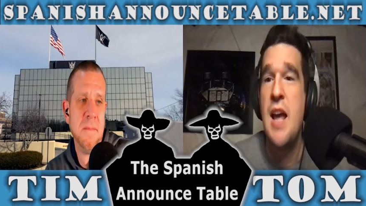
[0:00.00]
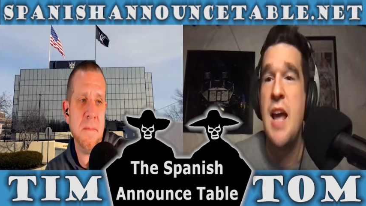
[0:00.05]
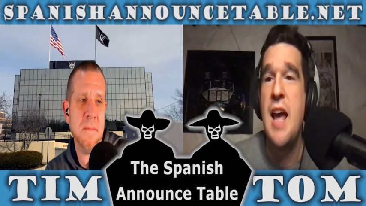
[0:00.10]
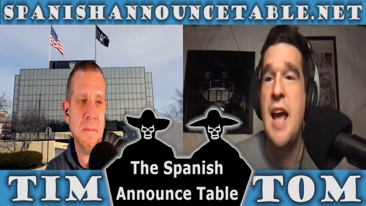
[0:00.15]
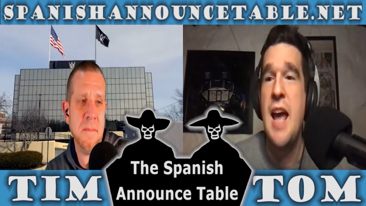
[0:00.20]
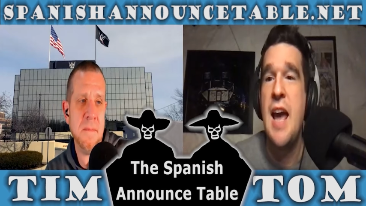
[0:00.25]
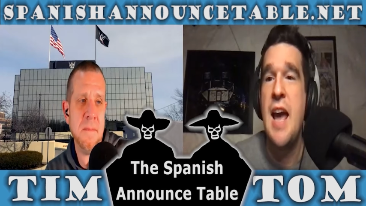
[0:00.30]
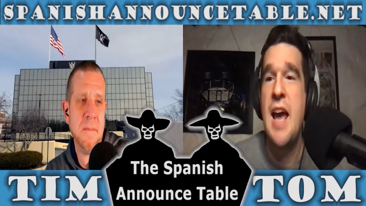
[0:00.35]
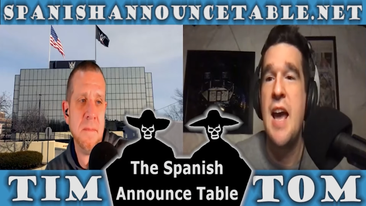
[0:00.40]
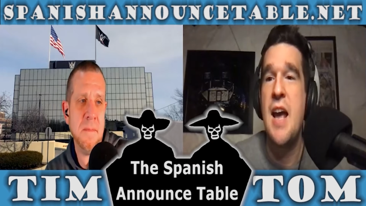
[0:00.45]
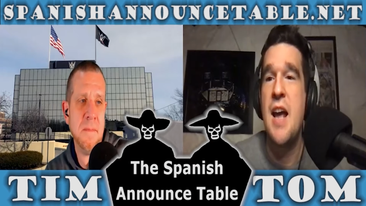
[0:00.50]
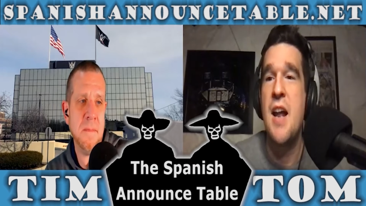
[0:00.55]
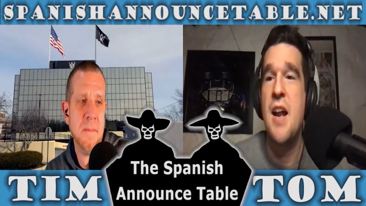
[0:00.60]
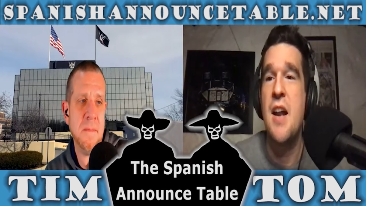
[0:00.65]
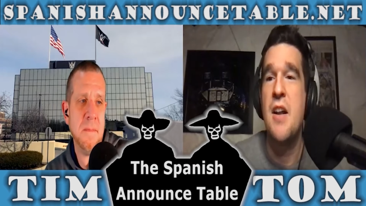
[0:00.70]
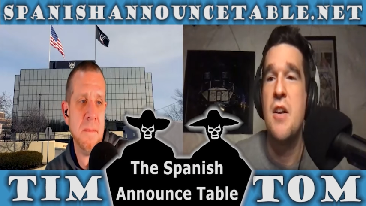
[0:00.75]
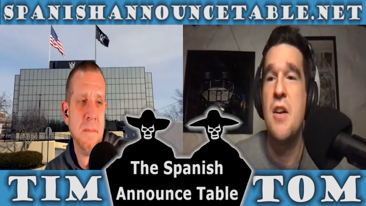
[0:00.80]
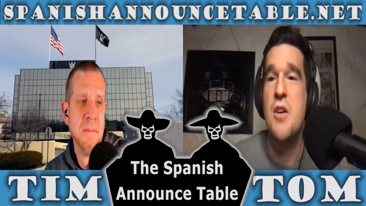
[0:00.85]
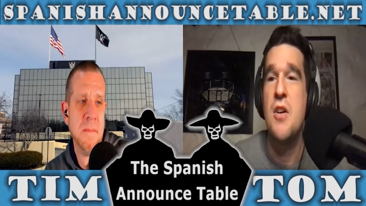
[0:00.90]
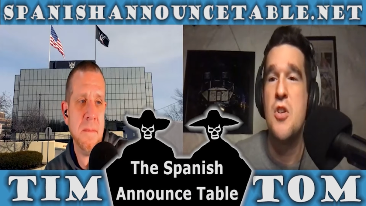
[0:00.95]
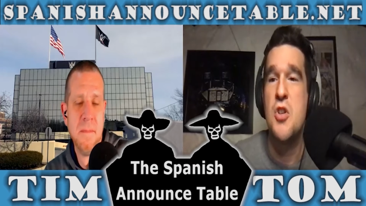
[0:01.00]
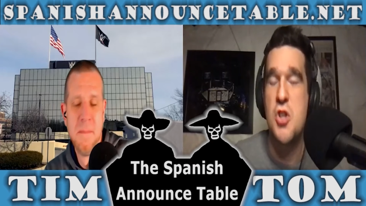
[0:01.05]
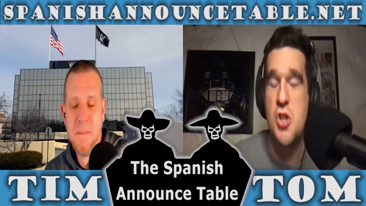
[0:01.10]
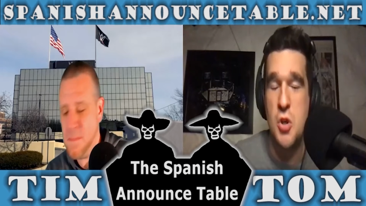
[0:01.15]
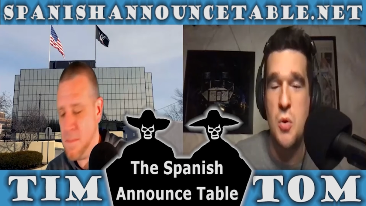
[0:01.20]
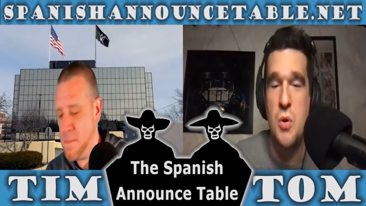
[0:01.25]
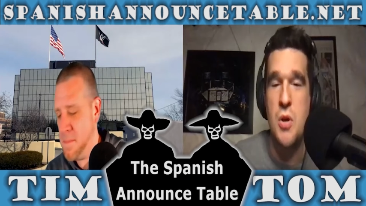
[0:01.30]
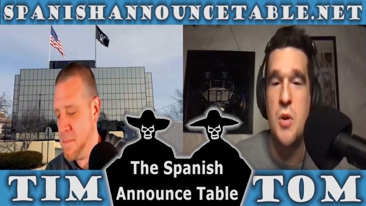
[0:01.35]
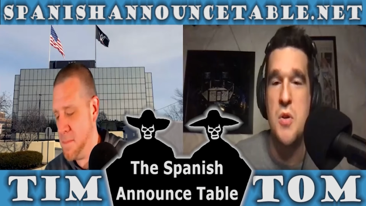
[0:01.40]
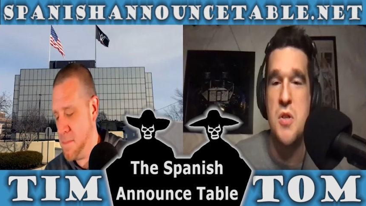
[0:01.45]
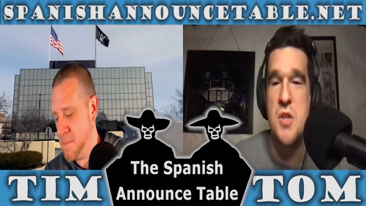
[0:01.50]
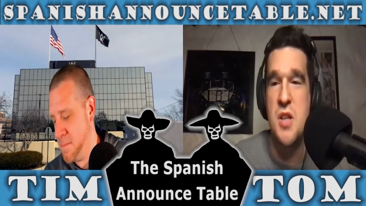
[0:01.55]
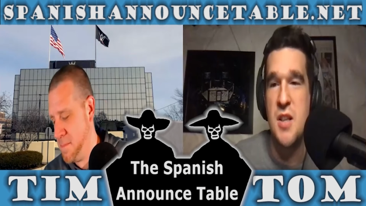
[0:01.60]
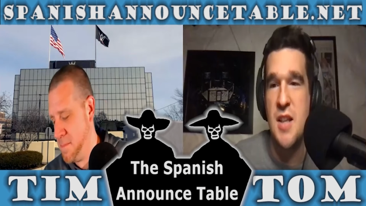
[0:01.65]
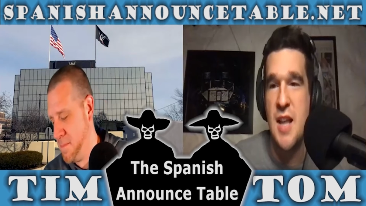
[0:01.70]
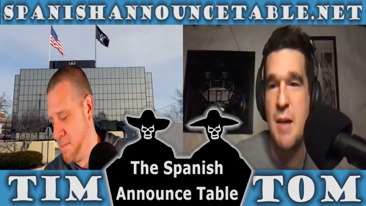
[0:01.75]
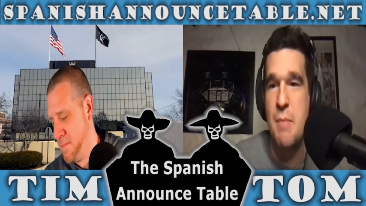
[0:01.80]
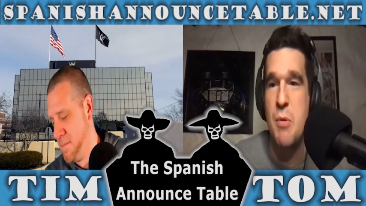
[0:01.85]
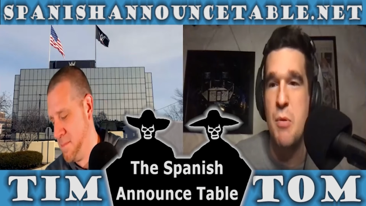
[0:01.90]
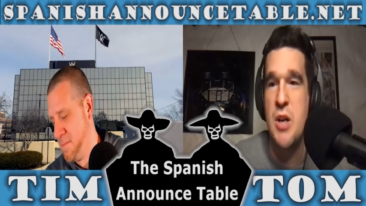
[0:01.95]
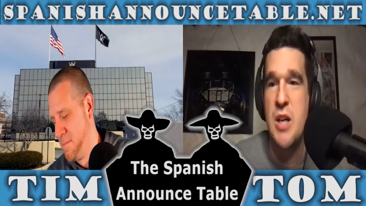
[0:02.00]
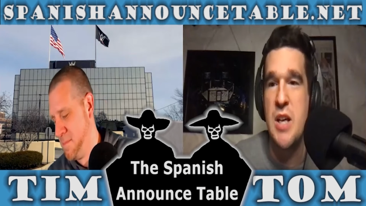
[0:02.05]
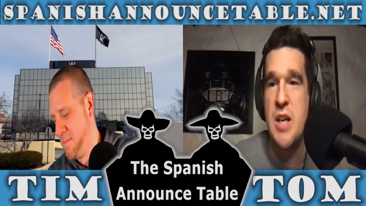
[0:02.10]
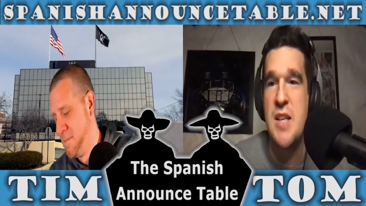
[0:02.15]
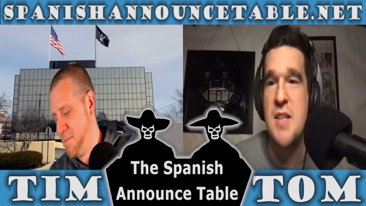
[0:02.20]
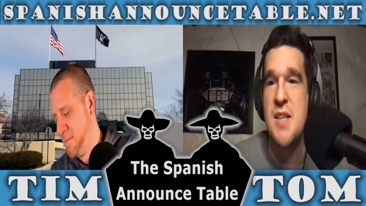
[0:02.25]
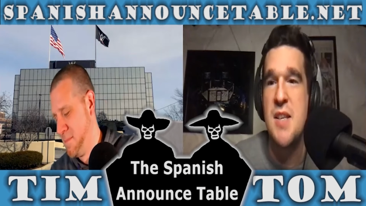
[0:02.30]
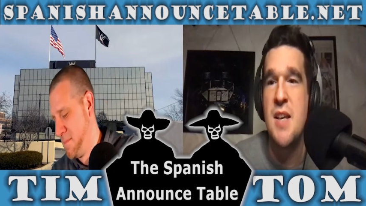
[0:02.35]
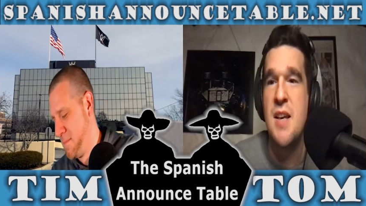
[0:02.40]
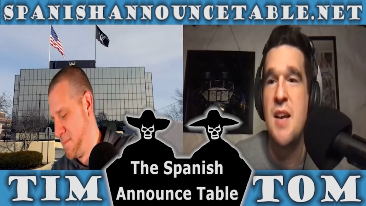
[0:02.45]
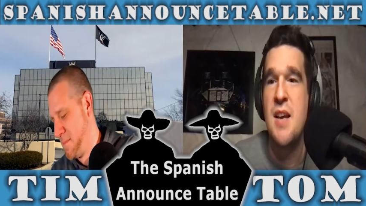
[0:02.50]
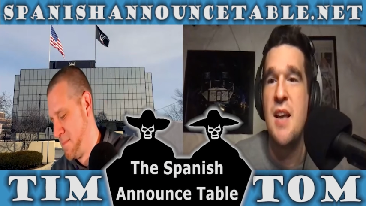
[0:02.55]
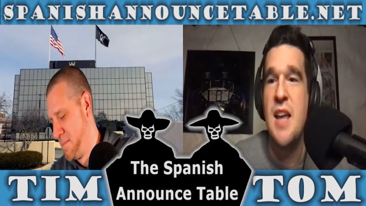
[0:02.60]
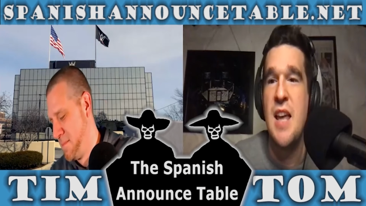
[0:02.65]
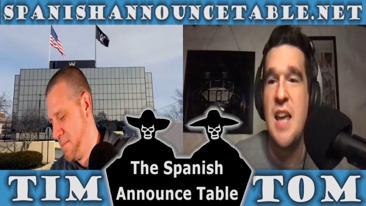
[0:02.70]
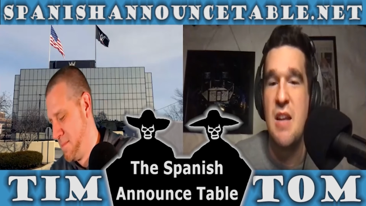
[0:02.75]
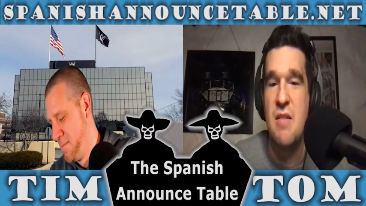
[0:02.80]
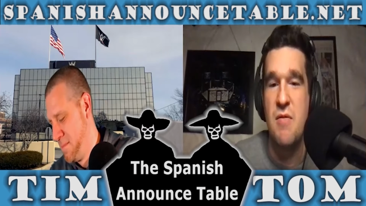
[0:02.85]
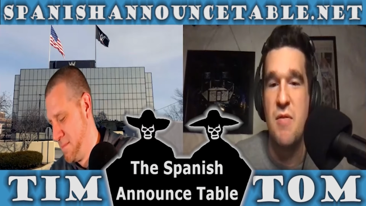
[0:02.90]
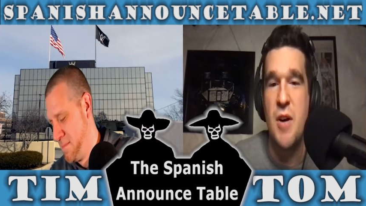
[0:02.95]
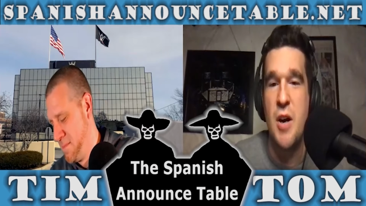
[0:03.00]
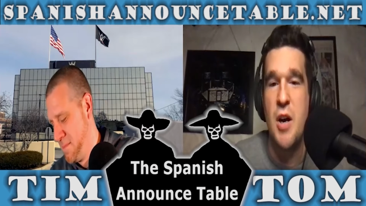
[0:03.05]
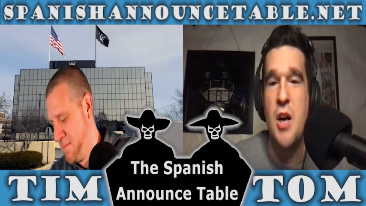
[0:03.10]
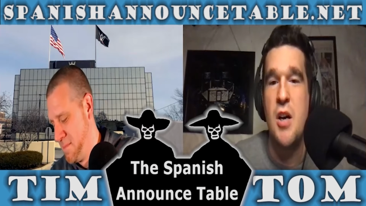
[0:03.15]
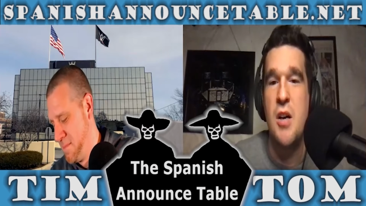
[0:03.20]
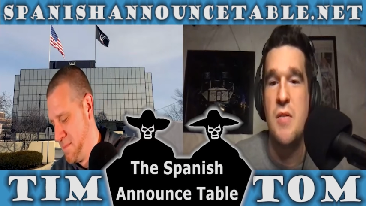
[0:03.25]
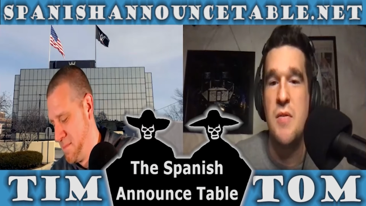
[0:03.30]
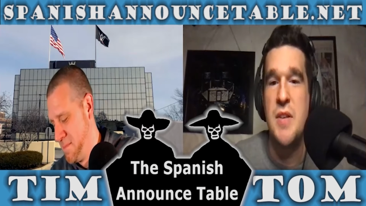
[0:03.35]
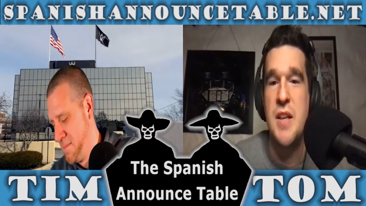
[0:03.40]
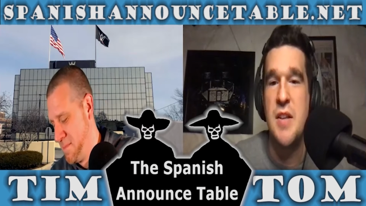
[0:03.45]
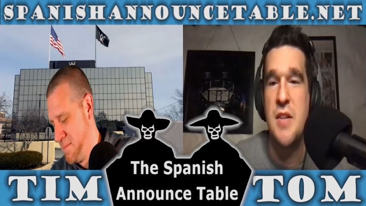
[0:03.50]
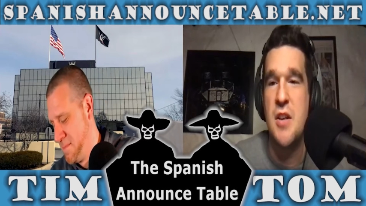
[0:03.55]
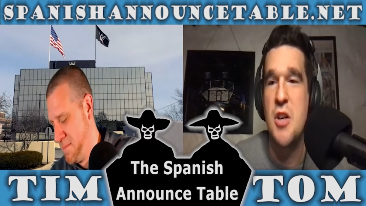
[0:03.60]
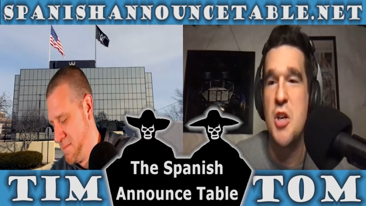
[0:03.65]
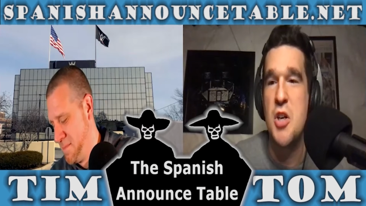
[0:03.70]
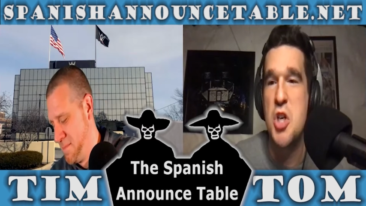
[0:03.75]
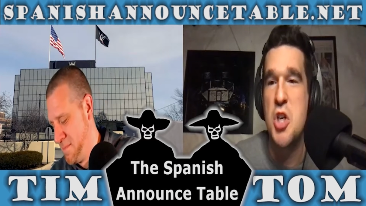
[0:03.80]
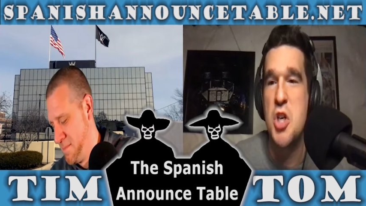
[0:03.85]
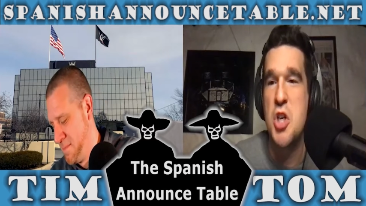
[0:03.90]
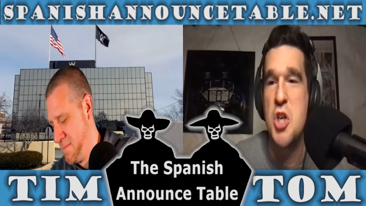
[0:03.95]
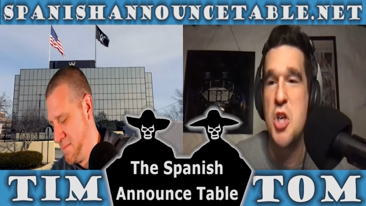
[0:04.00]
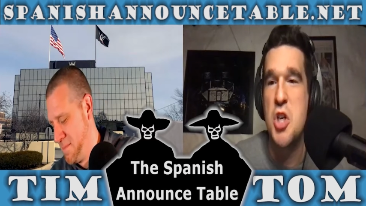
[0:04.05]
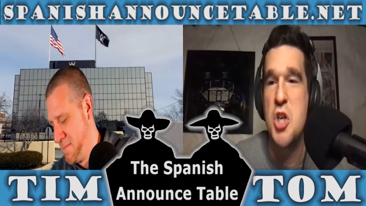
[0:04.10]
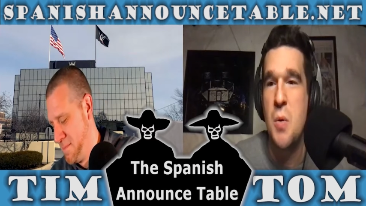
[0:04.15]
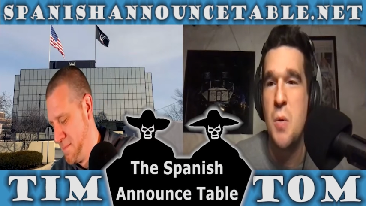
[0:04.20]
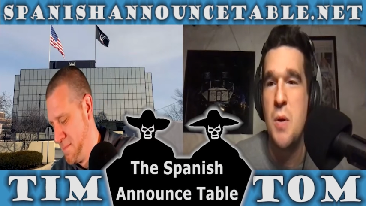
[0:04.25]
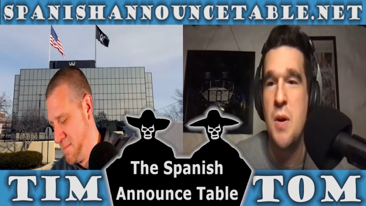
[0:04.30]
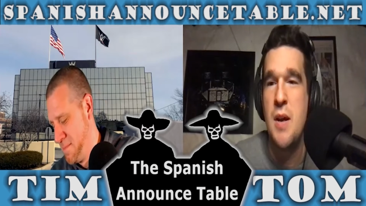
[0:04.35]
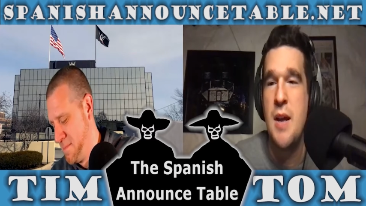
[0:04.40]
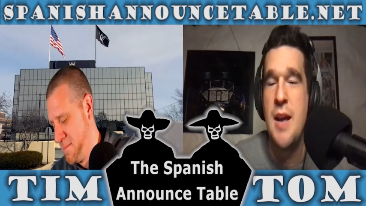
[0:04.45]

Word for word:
Speaker 1: and pseudo celebrities involved in their show.